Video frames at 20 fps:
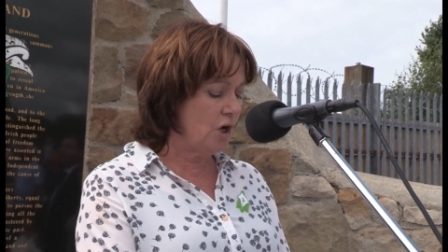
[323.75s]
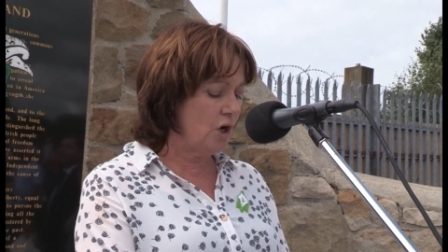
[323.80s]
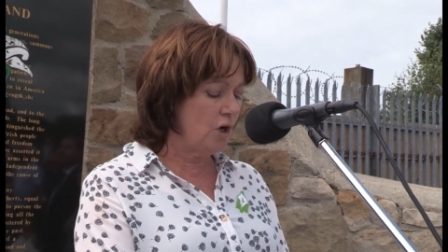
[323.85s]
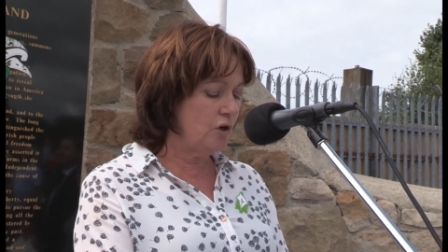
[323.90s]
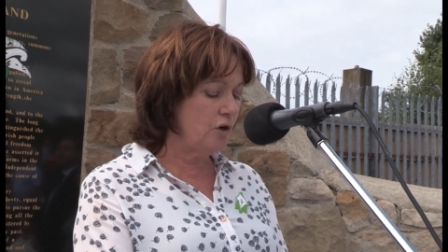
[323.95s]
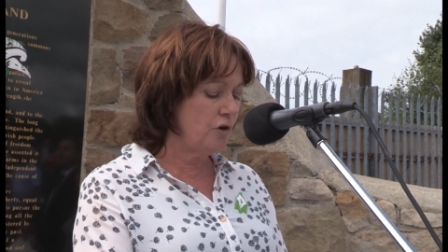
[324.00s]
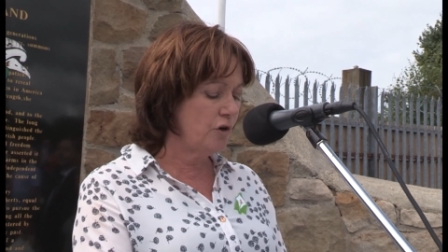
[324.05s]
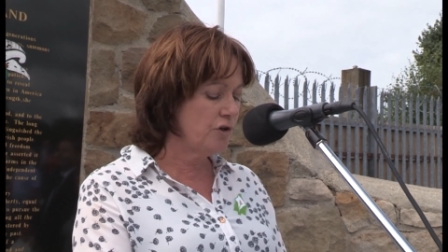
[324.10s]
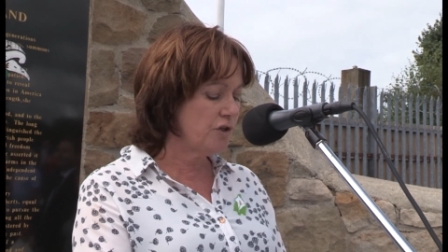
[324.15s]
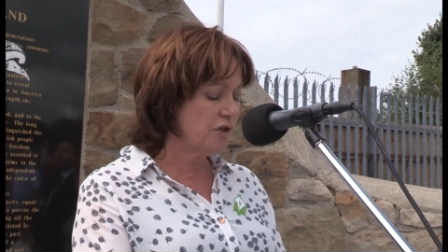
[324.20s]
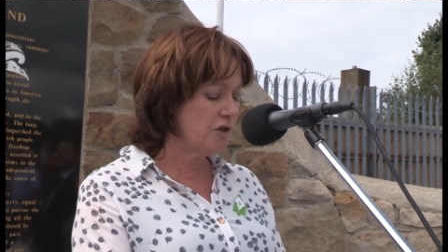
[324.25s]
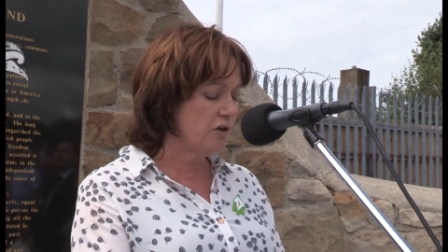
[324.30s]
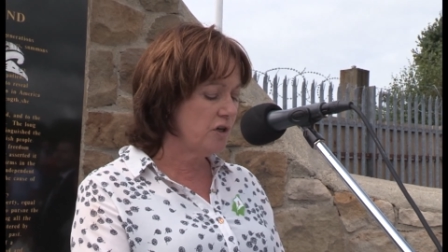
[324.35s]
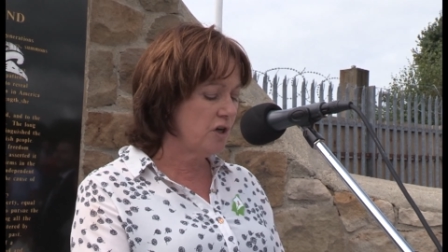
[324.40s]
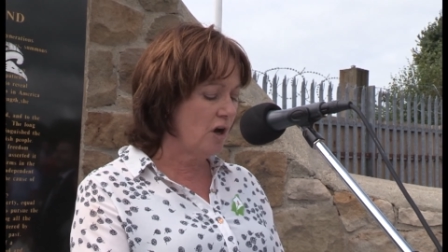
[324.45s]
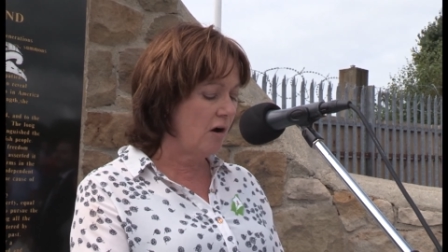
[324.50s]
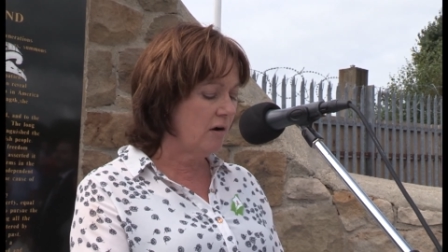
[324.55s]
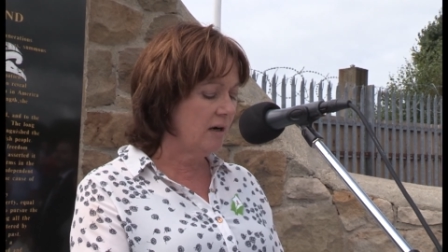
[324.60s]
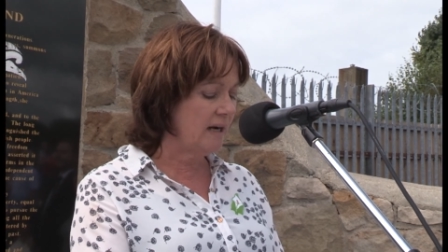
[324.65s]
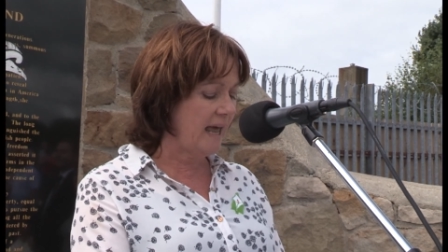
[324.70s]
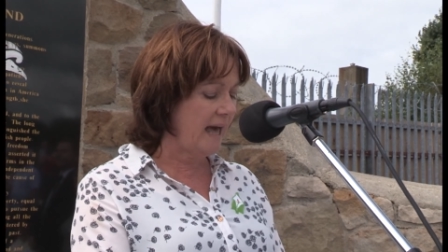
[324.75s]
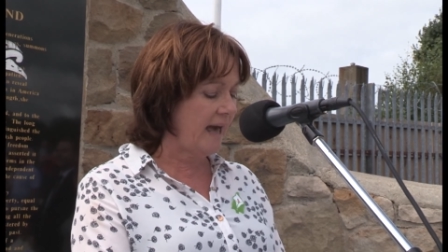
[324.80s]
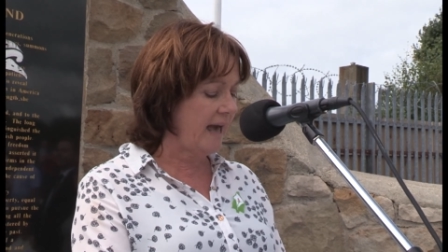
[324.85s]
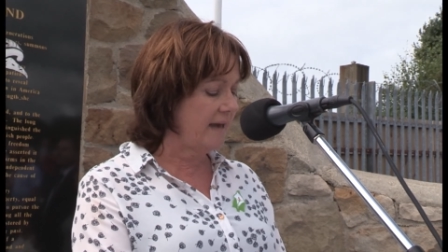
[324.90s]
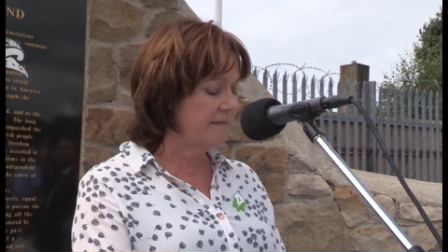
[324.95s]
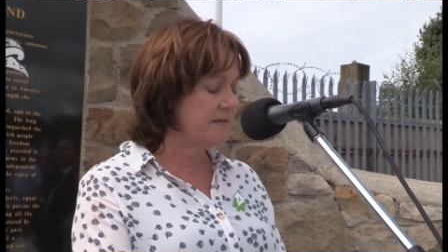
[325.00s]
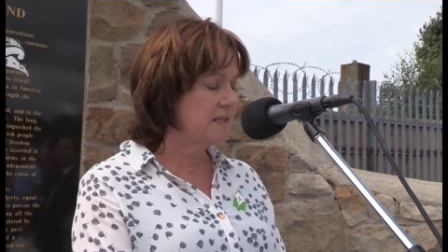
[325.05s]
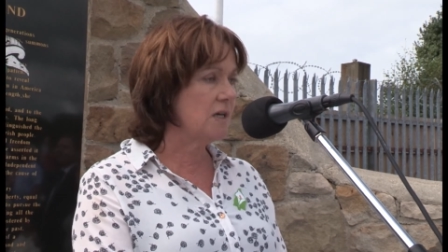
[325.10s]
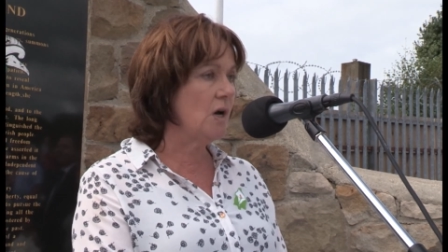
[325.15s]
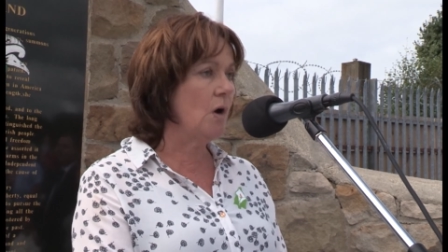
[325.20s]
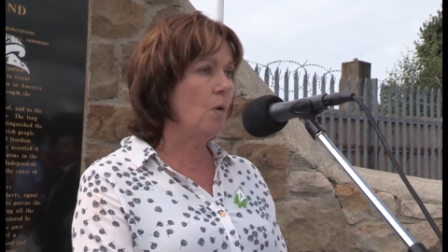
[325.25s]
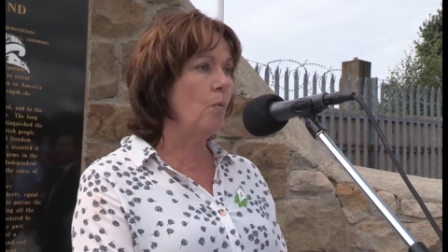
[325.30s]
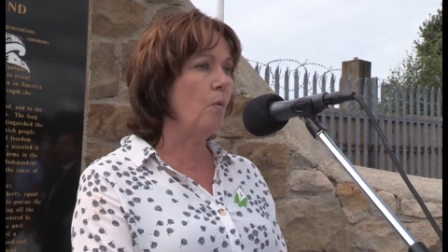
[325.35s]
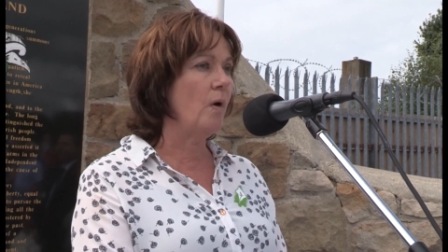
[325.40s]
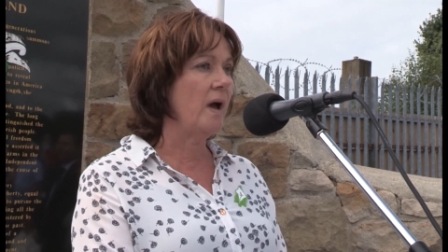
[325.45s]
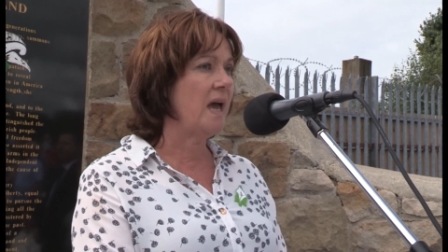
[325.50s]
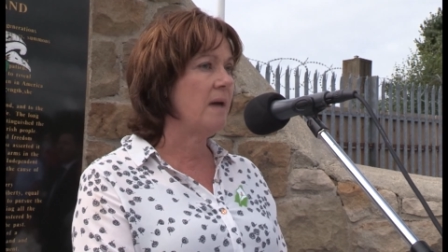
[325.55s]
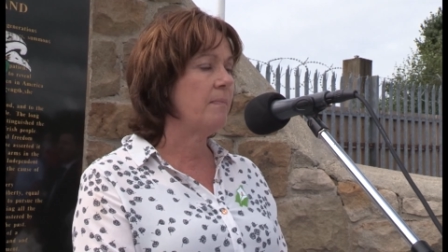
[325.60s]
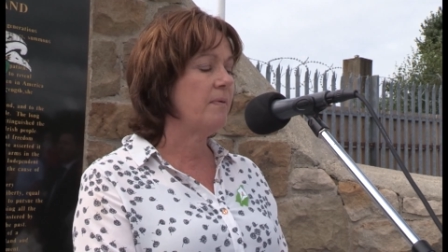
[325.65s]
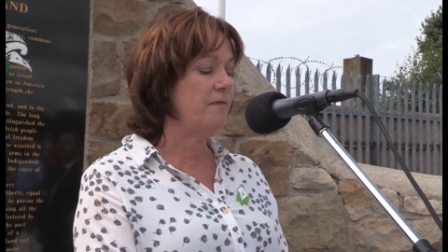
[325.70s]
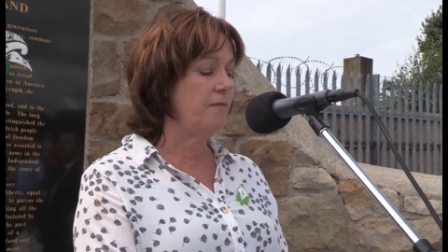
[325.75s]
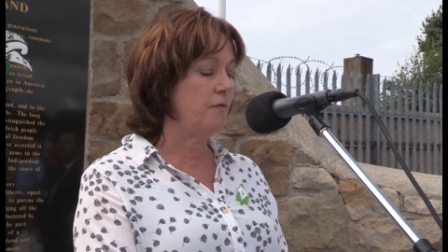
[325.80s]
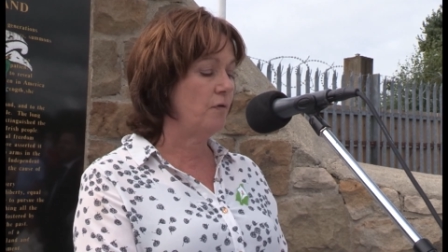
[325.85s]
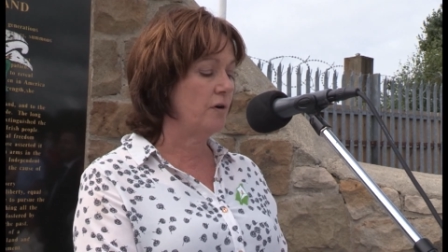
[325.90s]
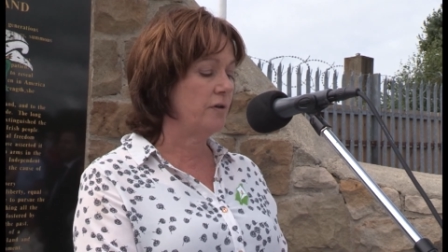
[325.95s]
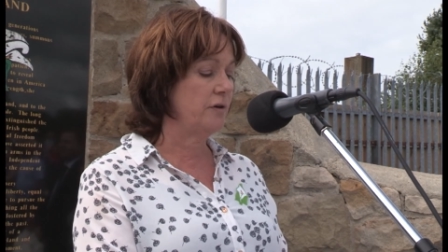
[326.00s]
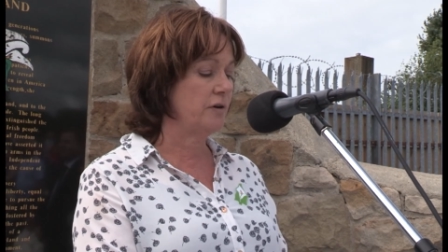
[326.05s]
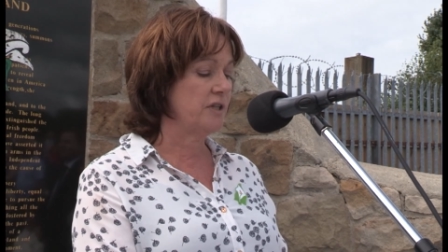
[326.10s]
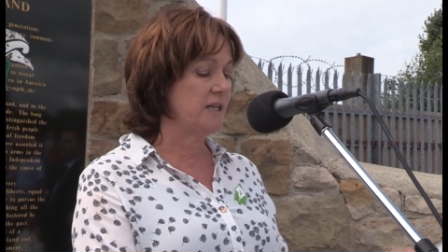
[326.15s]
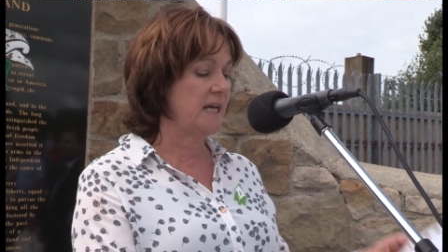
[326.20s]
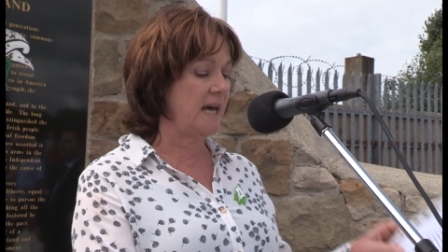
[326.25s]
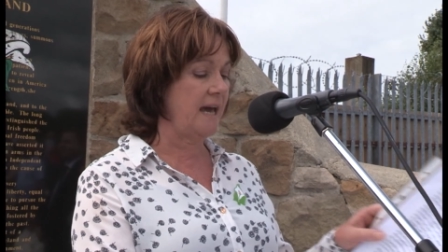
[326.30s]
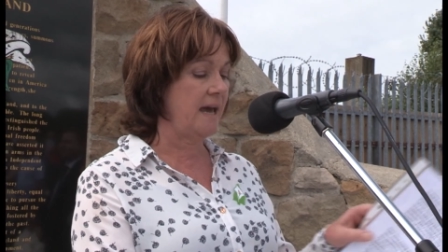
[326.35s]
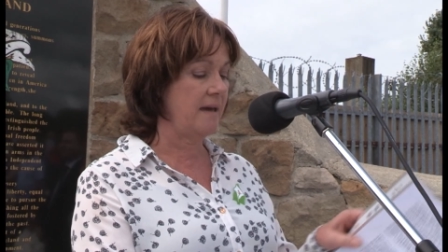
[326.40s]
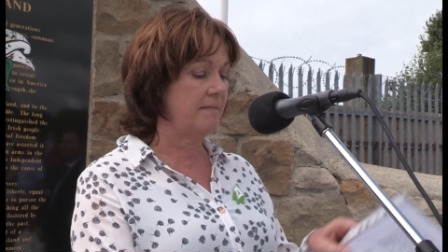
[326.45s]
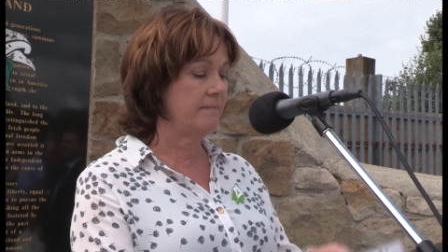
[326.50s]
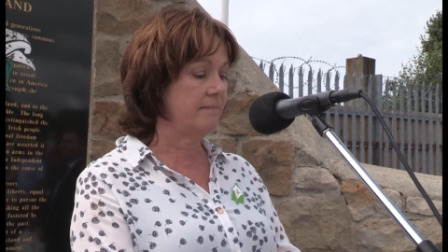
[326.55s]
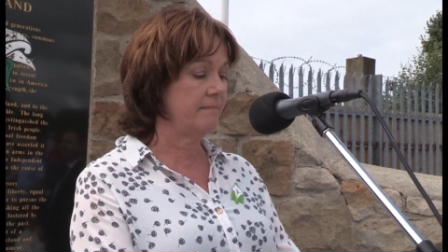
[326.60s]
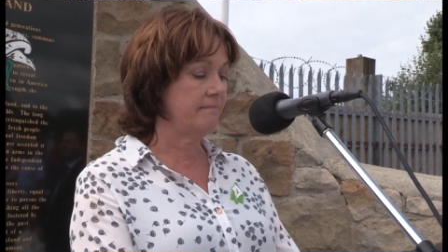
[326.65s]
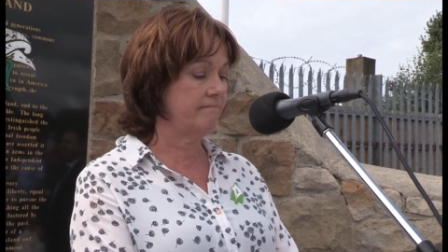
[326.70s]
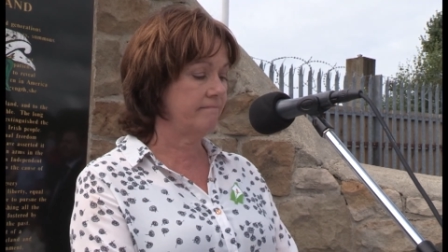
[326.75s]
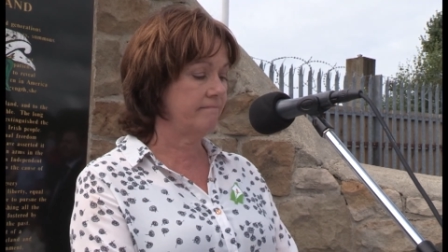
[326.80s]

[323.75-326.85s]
lose their young legs way before their time.